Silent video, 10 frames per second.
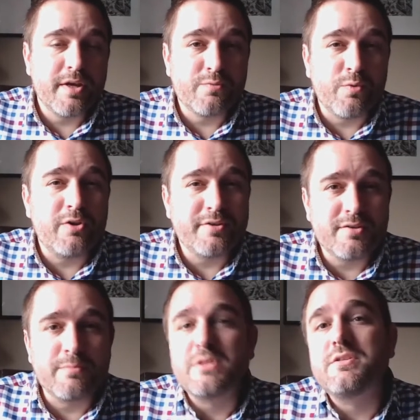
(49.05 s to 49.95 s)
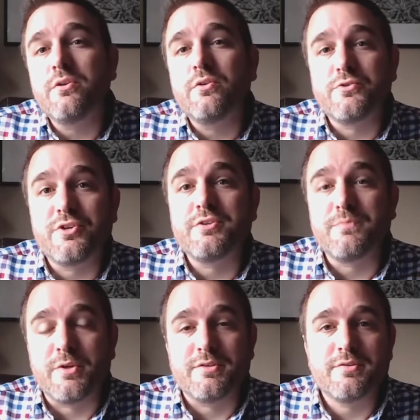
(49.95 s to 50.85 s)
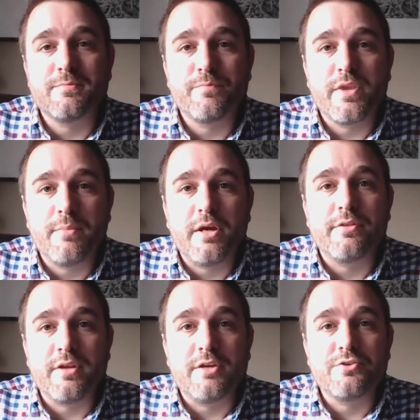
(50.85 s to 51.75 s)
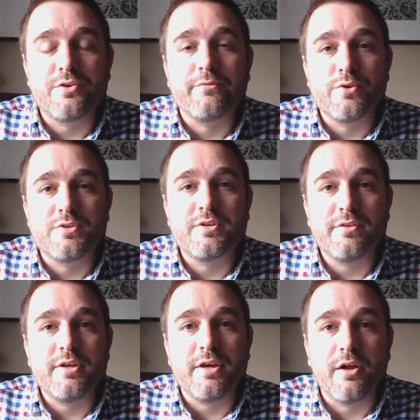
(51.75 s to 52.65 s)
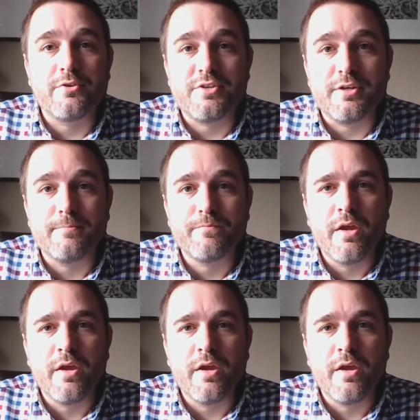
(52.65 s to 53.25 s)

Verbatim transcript: as well as some material judgments about the nature of Christian theology.